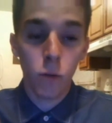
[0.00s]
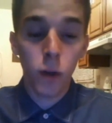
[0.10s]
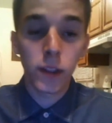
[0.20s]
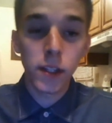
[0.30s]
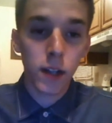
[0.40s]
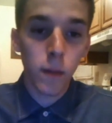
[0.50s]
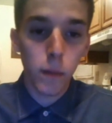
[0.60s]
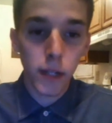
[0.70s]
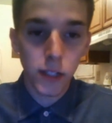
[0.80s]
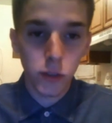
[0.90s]
What these
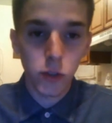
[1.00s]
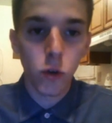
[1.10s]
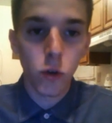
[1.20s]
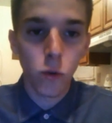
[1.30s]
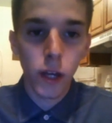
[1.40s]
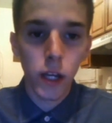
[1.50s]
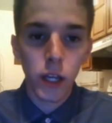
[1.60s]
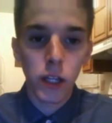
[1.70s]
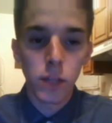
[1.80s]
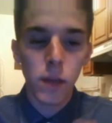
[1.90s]
companies do,
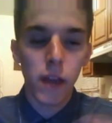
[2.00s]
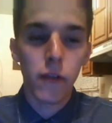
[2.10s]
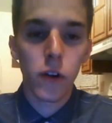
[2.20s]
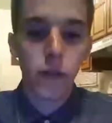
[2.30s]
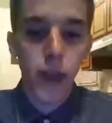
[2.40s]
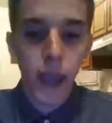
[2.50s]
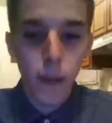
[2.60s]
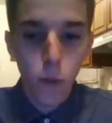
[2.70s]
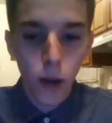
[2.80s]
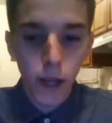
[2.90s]
you may have heard of
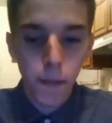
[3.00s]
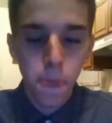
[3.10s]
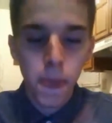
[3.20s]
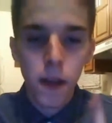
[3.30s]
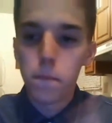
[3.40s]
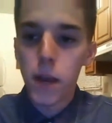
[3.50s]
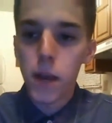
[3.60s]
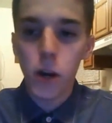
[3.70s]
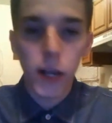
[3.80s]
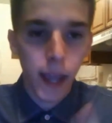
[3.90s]
Amway,
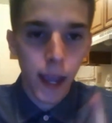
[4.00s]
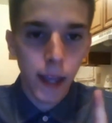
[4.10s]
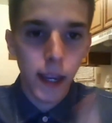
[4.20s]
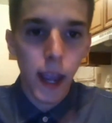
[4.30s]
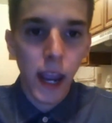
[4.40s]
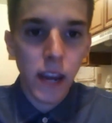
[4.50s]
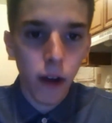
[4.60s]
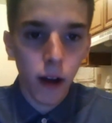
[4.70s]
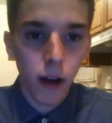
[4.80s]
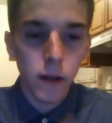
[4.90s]
Mary Kay,
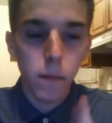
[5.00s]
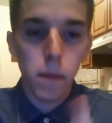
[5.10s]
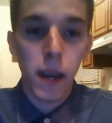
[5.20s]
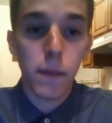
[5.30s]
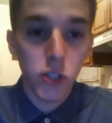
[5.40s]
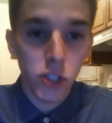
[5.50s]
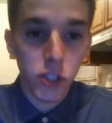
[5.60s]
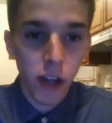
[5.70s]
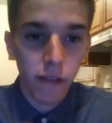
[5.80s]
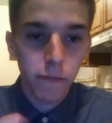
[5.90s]
Avon, Pampered
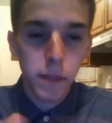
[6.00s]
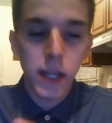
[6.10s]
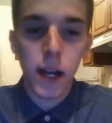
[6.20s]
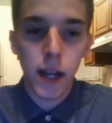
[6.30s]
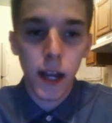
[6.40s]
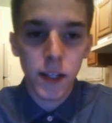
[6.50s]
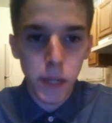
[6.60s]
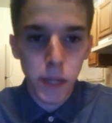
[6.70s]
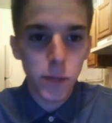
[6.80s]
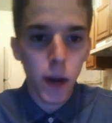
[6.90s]
Chef, P90X,
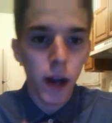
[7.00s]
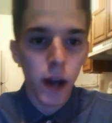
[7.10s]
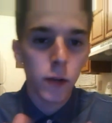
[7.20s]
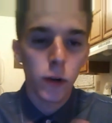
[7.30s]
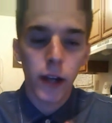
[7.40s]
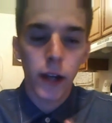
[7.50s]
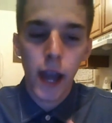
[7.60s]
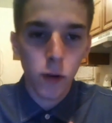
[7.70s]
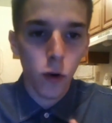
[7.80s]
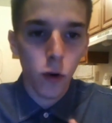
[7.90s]
Beachbody,
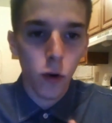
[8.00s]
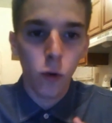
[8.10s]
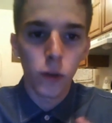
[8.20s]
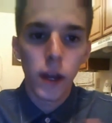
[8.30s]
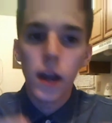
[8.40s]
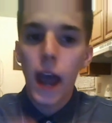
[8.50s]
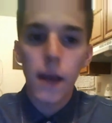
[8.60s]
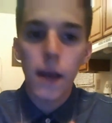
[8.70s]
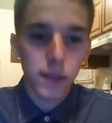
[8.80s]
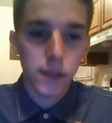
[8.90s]
Organo Gold,
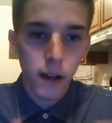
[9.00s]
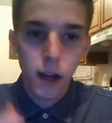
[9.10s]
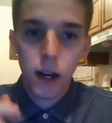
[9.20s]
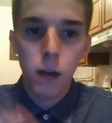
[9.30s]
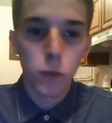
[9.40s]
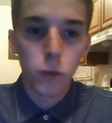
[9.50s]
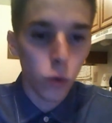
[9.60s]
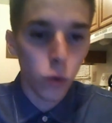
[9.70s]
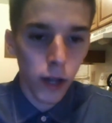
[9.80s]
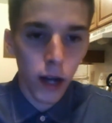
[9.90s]
Amazon.com,
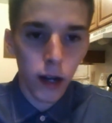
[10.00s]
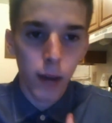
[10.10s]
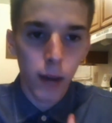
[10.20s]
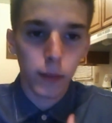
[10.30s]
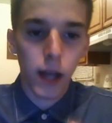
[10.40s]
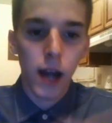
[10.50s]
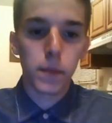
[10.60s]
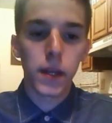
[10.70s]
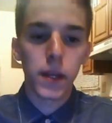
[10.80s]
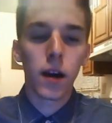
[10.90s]
Google.com, a lot
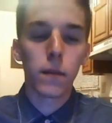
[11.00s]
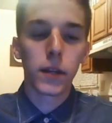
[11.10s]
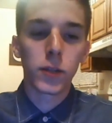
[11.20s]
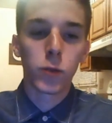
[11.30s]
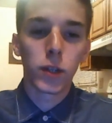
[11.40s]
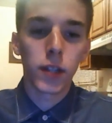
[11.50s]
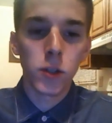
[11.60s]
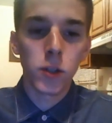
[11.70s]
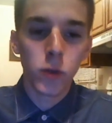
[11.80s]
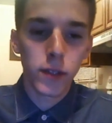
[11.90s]
of big companies. What they
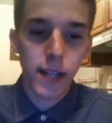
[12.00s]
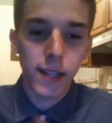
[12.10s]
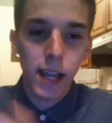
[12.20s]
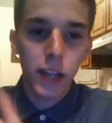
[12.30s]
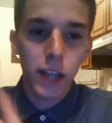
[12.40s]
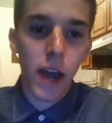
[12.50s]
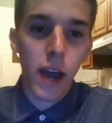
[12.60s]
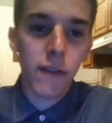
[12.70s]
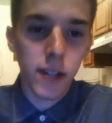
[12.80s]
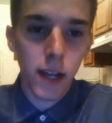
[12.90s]
do is they take their
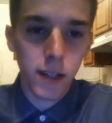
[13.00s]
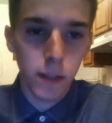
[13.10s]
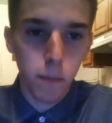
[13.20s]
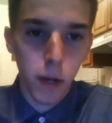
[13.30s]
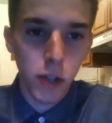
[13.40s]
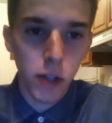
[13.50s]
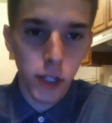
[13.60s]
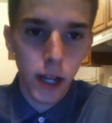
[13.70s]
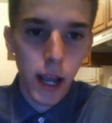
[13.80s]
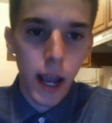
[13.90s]
advertising
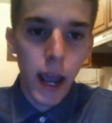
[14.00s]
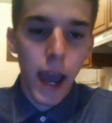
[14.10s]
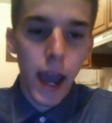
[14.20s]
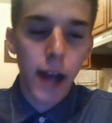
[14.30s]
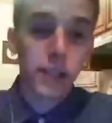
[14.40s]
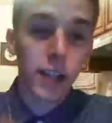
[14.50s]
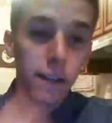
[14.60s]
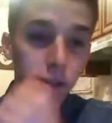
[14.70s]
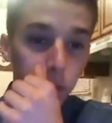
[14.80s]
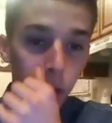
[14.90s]
budget, and instead
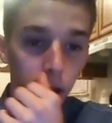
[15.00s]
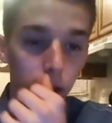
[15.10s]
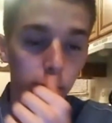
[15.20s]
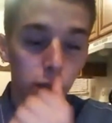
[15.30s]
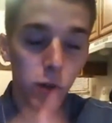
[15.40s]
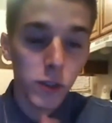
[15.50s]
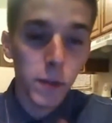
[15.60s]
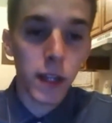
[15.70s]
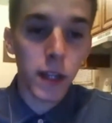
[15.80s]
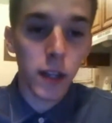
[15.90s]
of spending it,
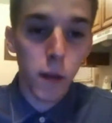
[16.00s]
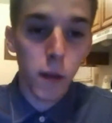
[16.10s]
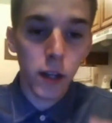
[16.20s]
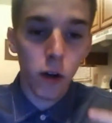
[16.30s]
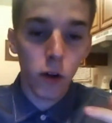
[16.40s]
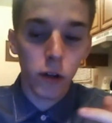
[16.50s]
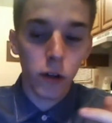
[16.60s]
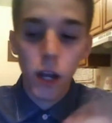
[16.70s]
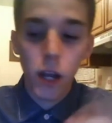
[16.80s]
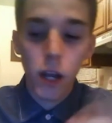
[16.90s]
spending their money
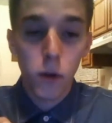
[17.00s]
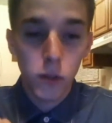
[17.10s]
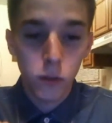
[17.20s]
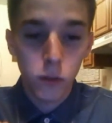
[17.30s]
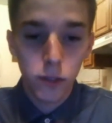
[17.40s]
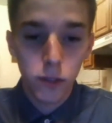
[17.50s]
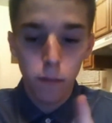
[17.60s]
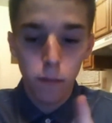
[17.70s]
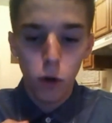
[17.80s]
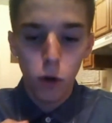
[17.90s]
on commercials
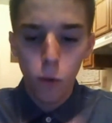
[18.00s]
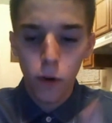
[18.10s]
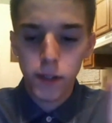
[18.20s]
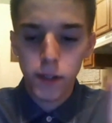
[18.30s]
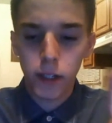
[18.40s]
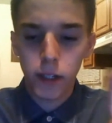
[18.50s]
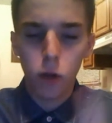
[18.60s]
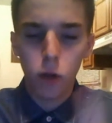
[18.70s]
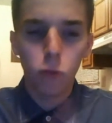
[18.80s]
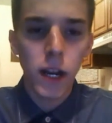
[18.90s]
and billboards and
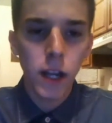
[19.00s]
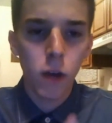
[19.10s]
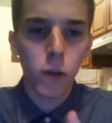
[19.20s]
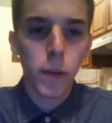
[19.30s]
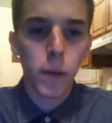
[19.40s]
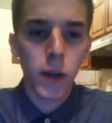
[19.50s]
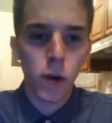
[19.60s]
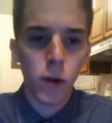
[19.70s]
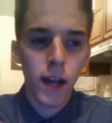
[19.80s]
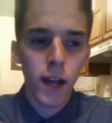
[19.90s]
radio and
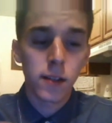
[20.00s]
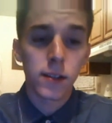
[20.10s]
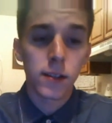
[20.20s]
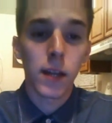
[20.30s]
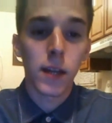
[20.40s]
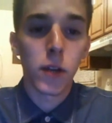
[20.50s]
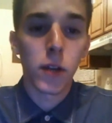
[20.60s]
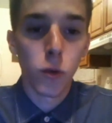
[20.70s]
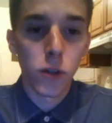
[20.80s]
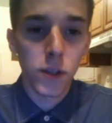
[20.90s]
Pandora ads and
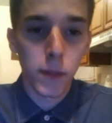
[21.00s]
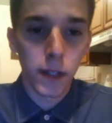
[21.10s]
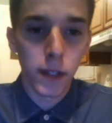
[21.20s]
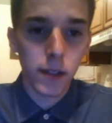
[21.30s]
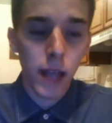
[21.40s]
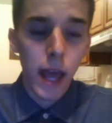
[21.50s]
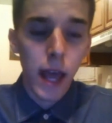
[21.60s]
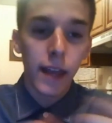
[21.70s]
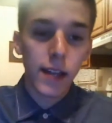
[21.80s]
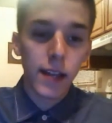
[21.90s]
celebrity endorsements,
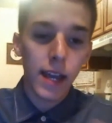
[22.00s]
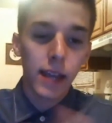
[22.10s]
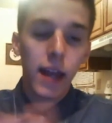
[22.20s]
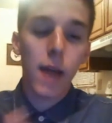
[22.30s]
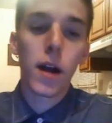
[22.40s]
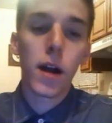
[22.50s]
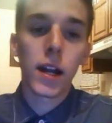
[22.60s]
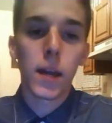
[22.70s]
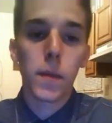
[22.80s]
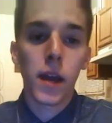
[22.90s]
they take that
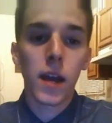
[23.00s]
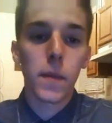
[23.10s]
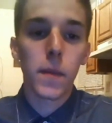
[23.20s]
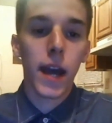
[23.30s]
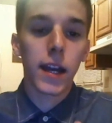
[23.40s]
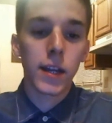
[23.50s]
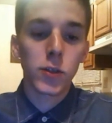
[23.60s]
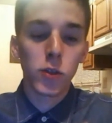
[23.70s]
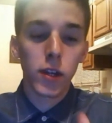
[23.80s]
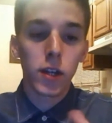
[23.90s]
money and they pay it back
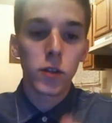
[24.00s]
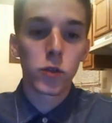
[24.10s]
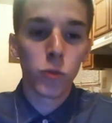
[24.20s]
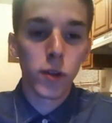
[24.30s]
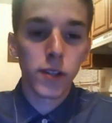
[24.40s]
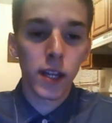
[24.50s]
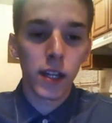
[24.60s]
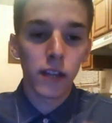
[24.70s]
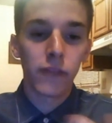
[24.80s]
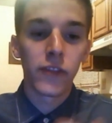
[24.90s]
into the consumers and
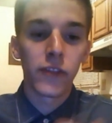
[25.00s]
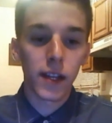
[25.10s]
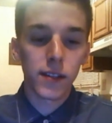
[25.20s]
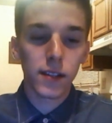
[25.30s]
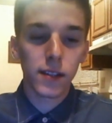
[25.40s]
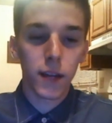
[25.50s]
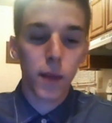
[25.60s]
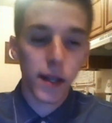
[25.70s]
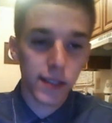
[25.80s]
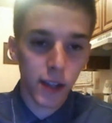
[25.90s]
the affiliates
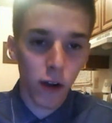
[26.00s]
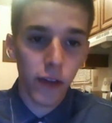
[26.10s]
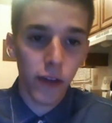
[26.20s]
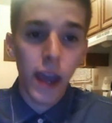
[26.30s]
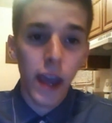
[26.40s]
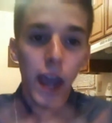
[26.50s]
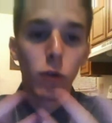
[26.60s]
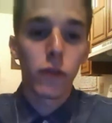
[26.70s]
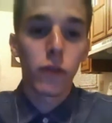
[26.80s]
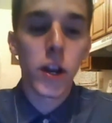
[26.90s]
like myself and
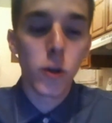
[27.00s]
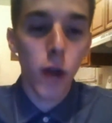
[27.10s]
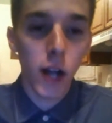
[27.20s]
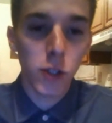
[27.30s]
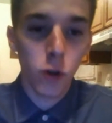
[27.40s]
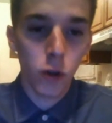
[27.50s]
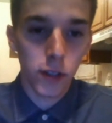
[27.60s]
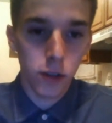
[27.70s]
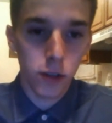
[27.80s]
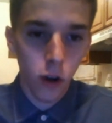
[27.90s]
your friend who got you on
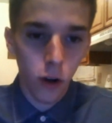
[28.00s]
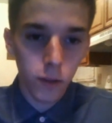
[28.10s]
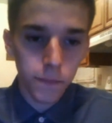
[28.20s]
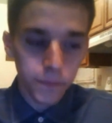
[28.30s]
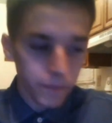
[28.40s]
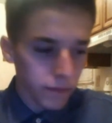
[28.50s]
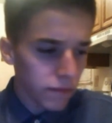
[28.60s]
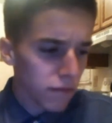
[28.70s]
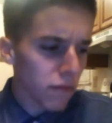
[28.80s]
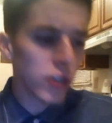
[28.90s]
this call
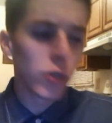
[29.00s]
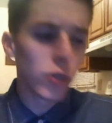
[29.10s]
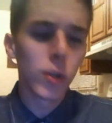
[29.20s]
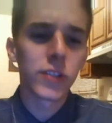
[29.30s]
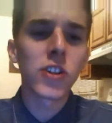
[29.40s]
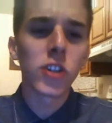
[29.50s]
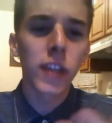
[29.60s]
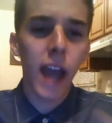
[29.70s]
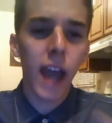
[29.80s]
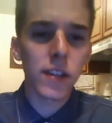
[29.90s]
to
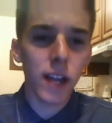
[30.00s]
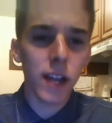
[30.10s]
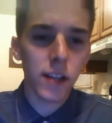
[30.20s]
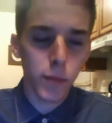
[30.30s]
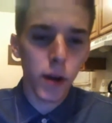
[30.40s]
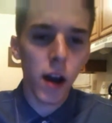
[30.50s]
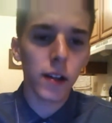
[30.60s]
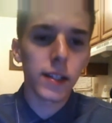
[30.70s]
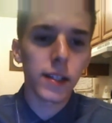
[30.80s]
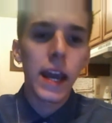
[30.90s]
essentially advertise a
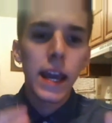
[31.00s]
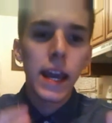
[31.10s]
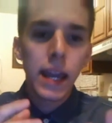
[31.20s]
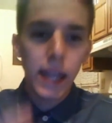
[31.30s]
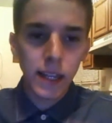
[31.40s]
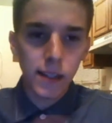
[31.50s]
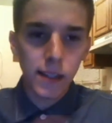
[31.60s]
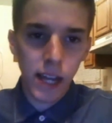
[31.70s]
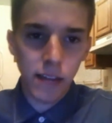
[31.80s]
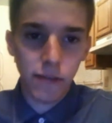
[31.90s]
product in the
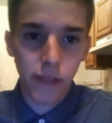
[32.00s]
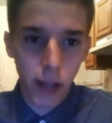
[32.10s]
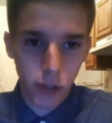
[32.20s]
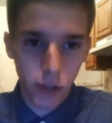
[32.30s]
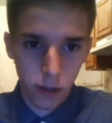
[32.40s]
same fashion.